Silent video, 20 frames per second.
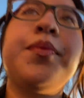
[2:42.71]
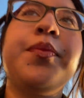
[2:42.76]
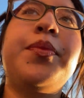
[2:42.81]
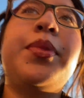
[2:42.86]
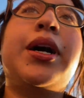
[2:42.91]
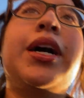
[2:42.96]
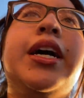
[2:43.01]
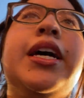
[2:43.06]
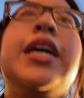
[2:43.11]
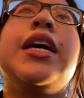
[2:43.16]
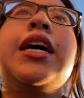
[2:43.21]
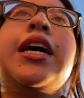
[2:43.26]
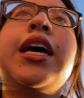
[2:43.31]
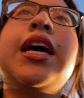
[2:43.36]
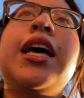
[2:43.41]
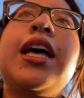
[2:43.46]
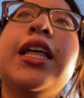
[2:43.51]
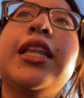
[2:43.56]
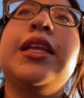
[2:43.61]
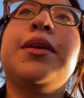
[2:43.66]
But
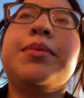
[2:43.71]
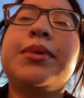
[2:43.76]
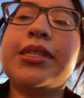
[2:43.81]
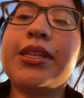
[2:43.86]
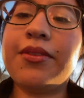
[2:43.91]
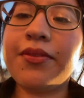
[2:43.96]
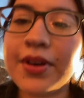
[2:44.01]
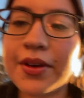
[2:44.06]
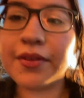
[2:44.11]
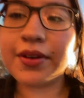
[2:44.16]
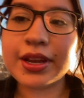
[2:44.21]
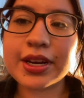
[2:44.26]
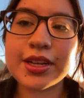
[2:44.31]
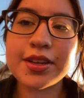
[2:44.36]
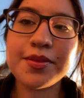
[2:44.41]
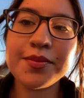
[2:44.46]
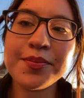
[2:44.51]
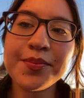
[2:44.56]
let me see if I find it.